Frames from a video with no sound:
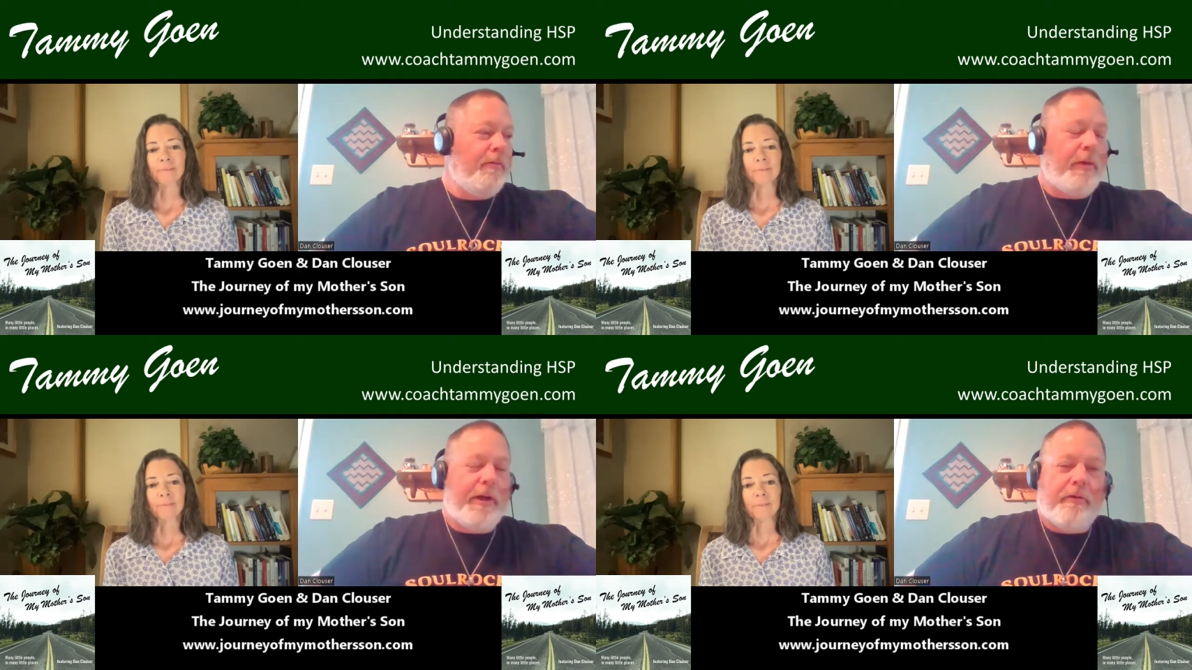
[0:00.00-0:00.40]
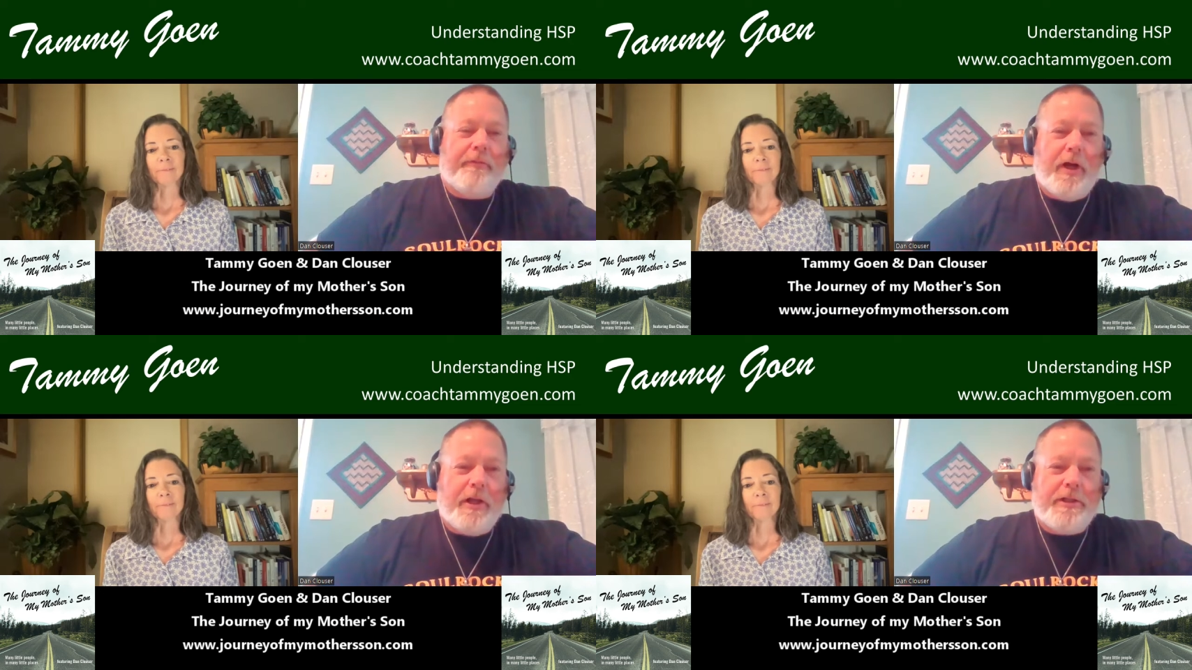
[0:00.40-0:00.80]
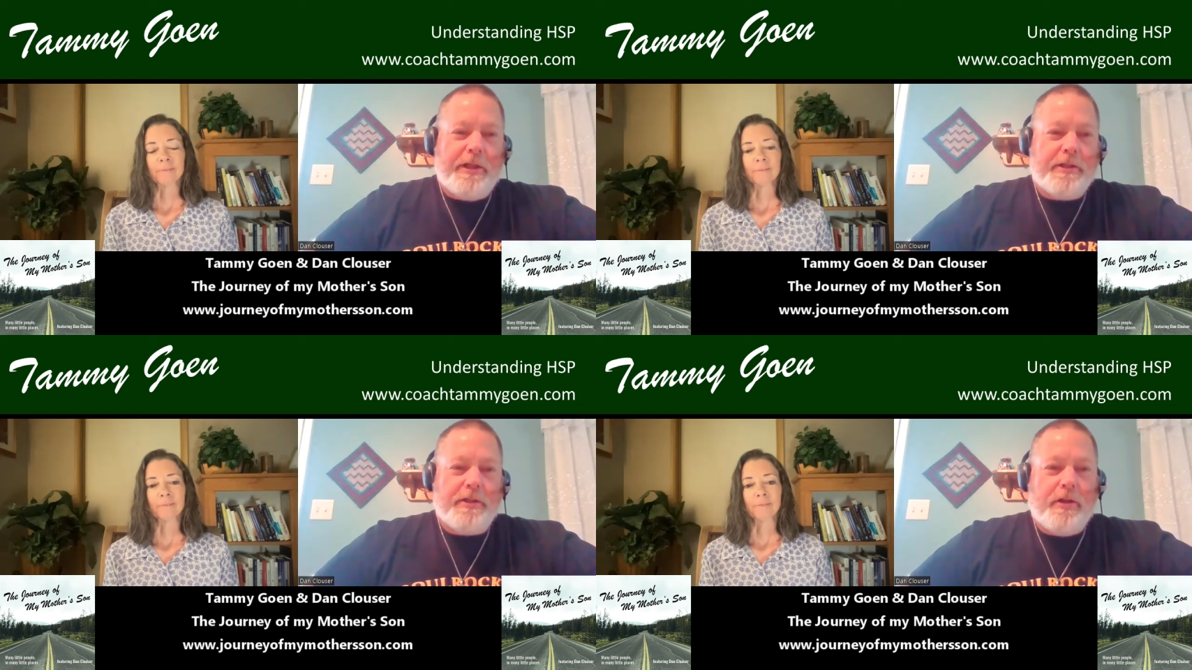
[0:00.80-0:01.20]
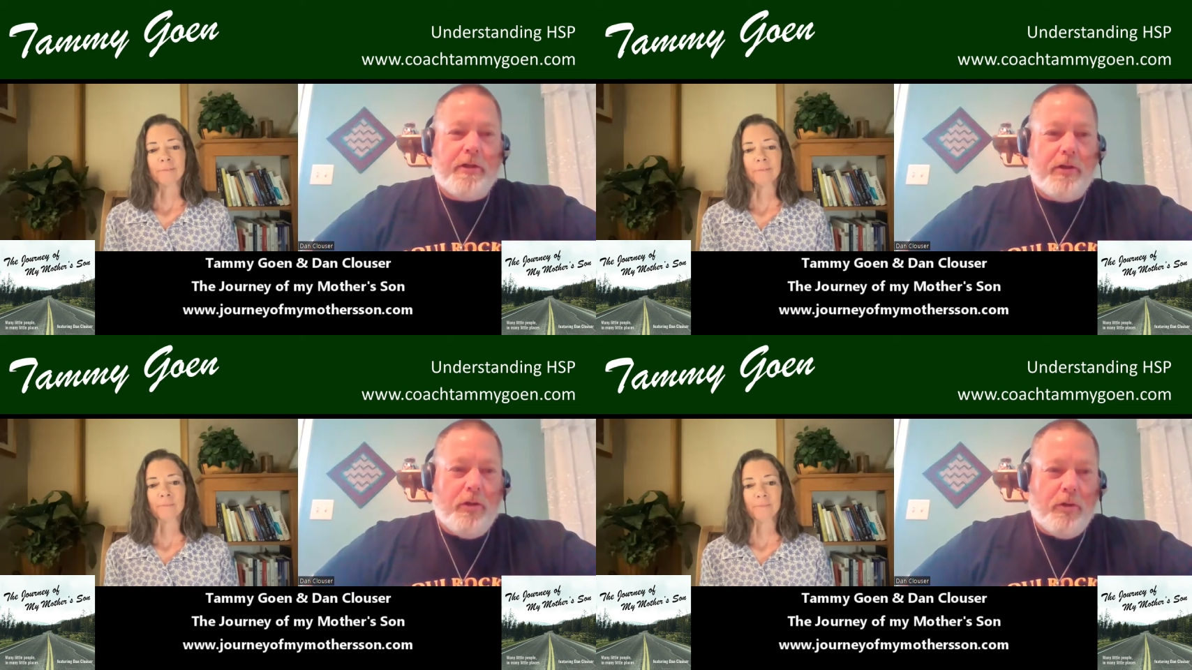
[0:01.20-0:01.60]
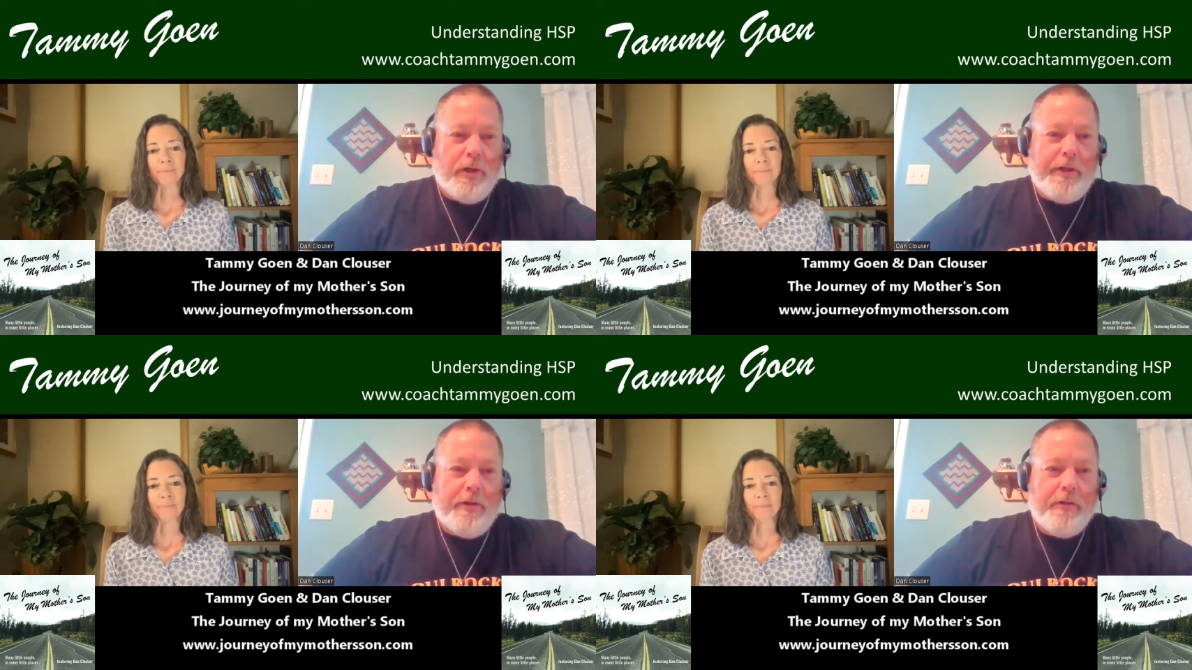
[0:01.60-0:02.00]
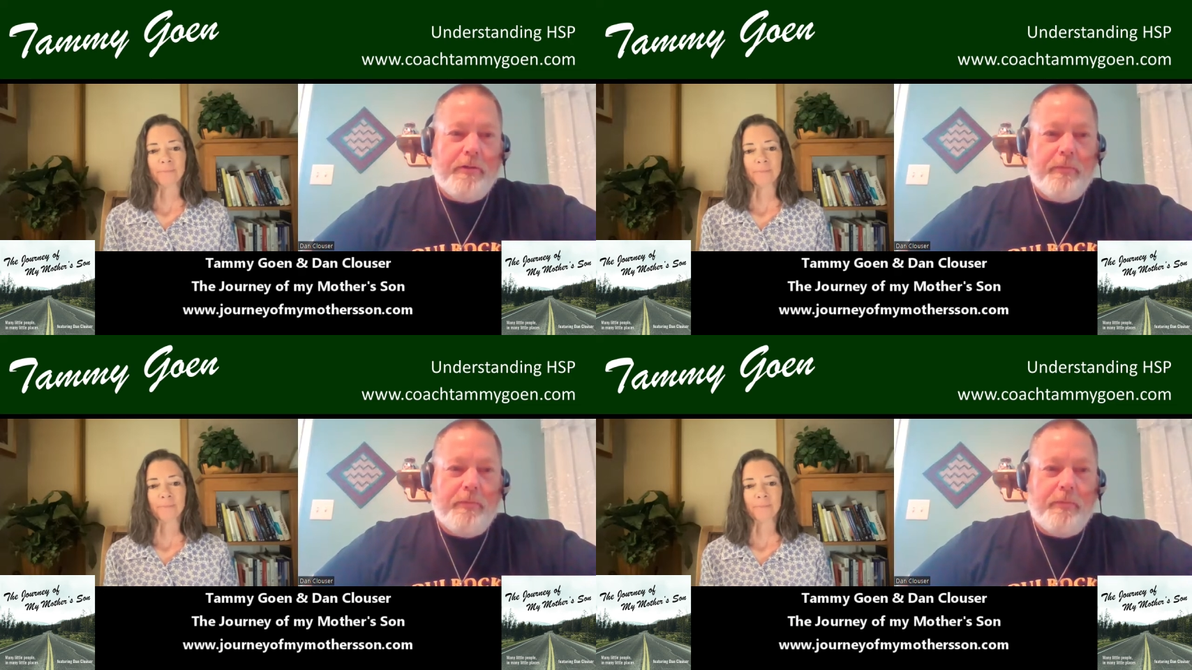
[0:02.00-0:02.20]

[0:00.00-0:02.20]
Speaker 1: Michael Franti song, Gloria,